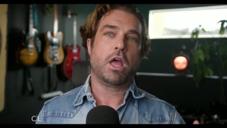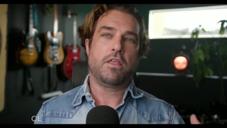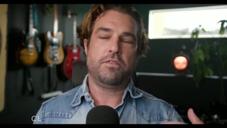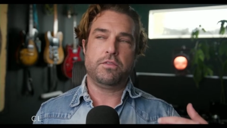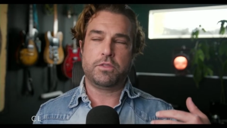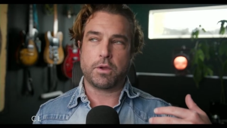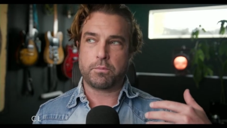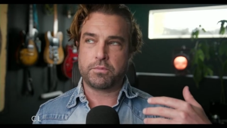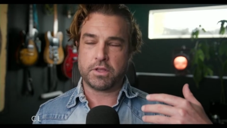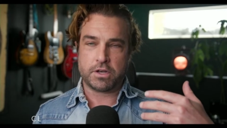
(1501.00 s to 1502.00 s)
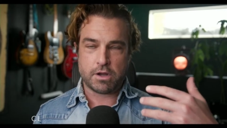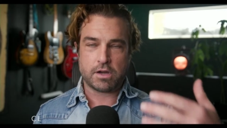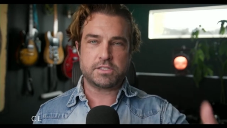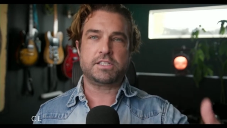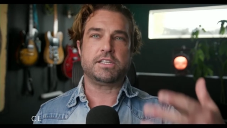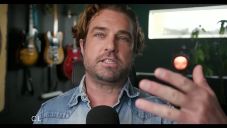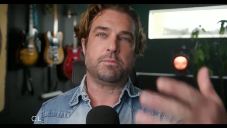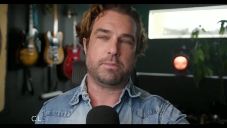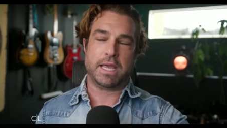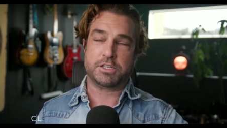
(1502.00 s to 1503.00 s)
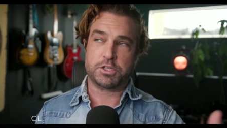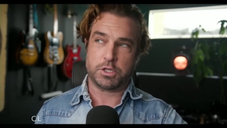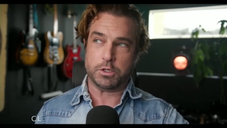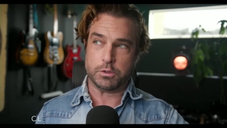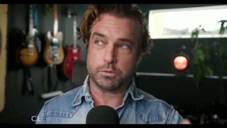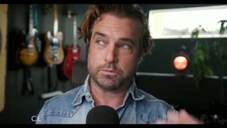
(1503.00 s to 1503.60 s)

the narcissist makes you